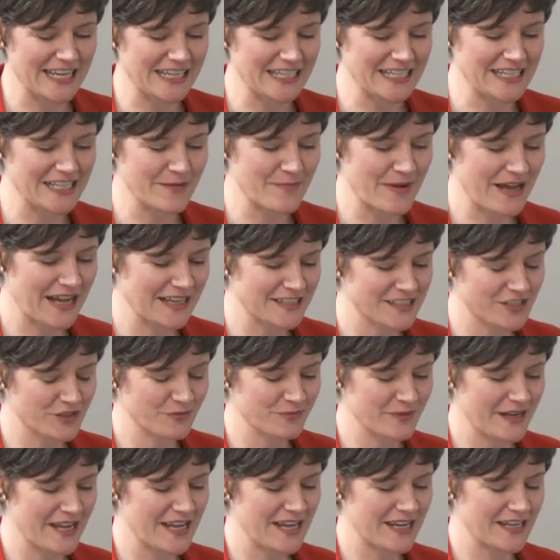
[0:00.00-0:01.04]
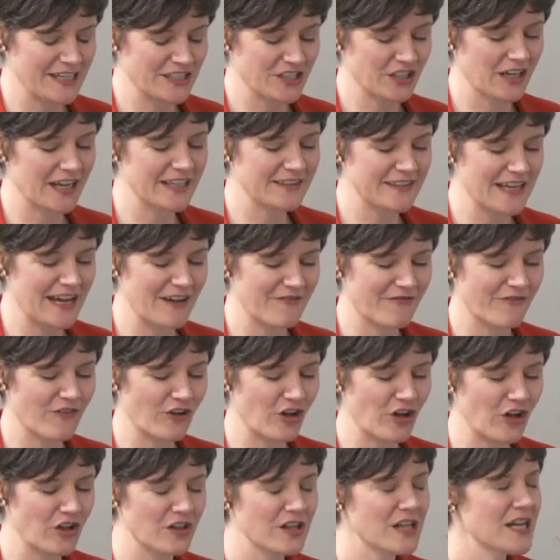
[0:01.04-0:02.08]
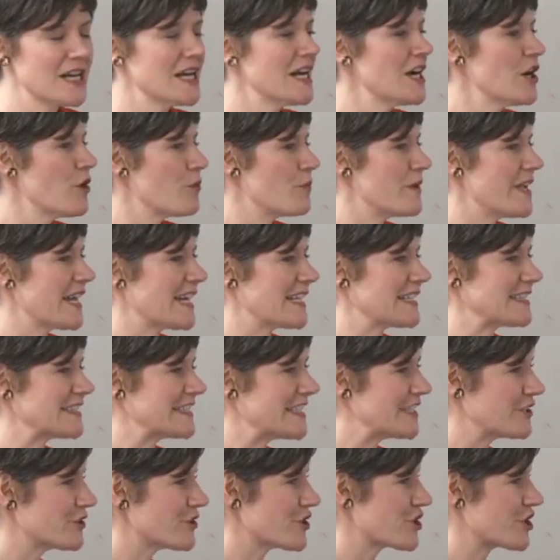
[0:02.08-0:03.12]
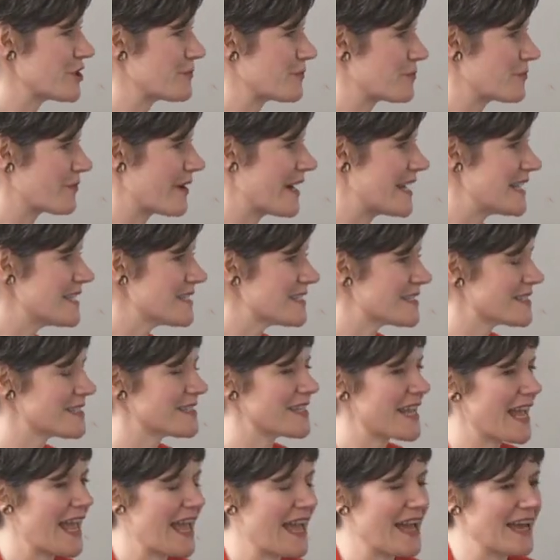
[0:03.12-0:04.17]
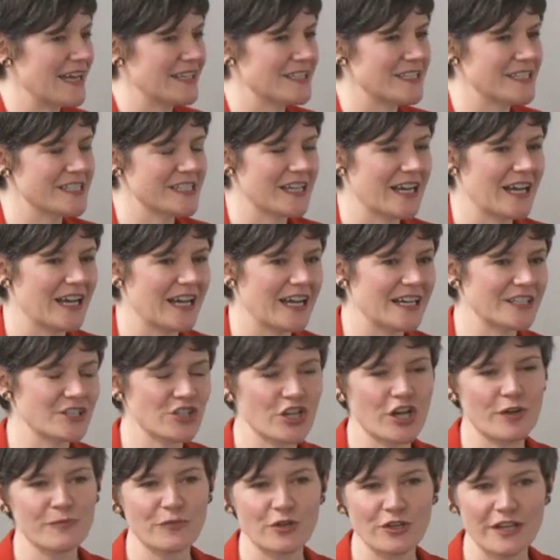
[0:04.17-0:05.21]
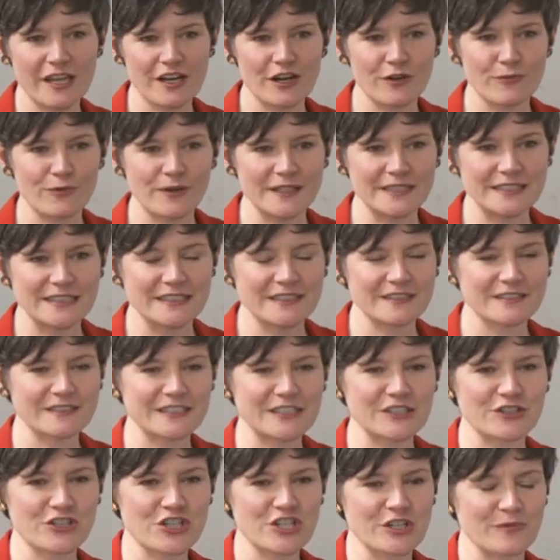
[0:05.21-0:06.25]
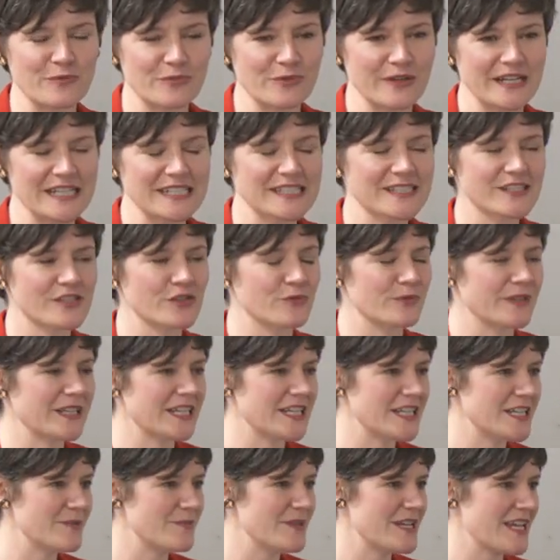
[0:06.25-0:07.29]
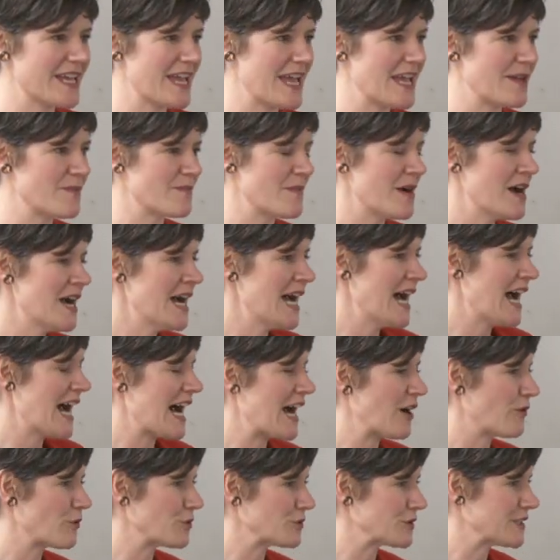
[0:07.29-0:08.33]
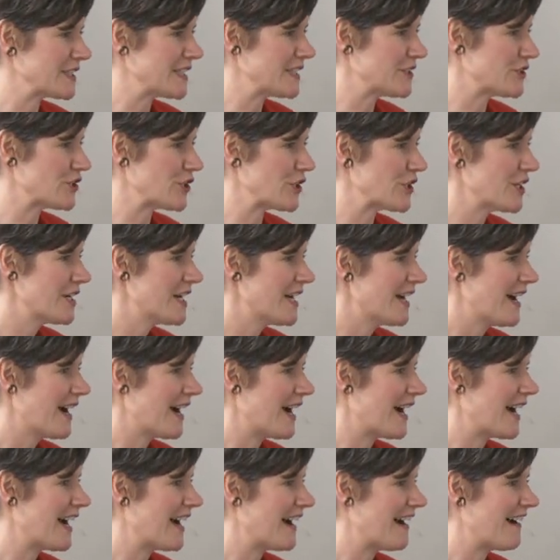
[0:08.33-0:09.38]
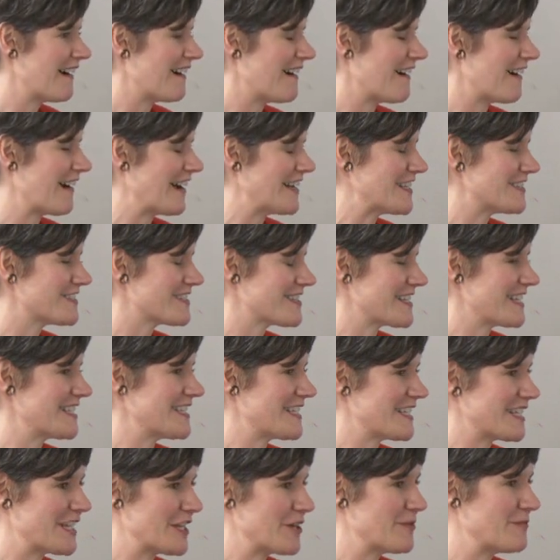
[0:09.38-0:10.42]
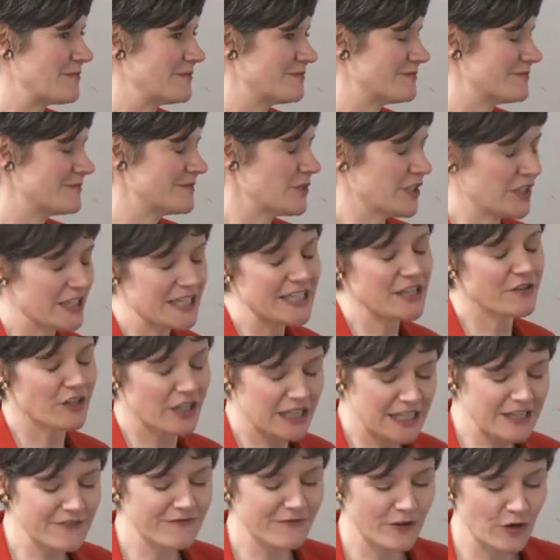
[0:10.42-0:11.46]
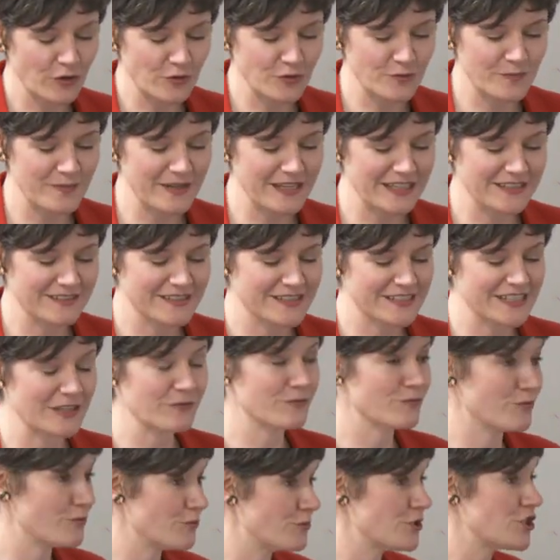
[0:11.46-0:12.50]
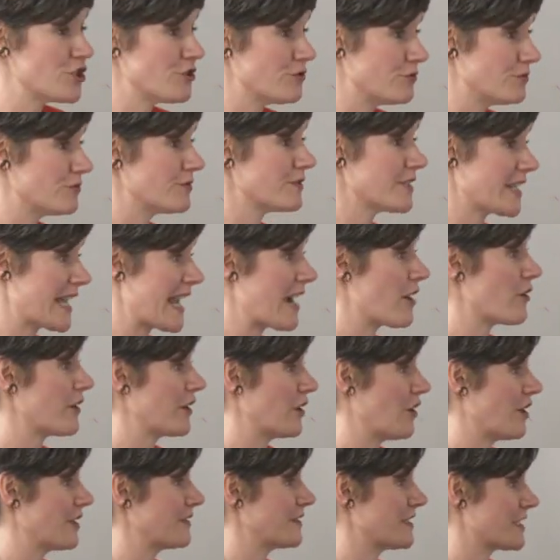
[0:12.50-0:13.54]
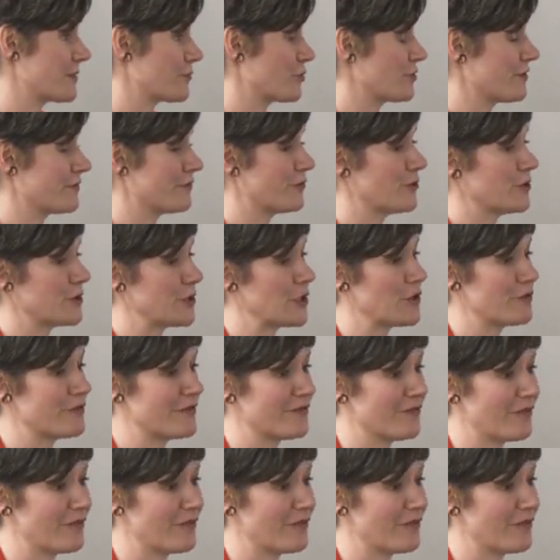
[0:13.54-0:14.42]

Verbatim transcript: and he passed away. He died that fall. We had a leadership race, and uh, Tom Mulcair won the leadership race. So when he became our leader, uh, I said to him, he, he phoned me and said, Would you carry on this portfolio of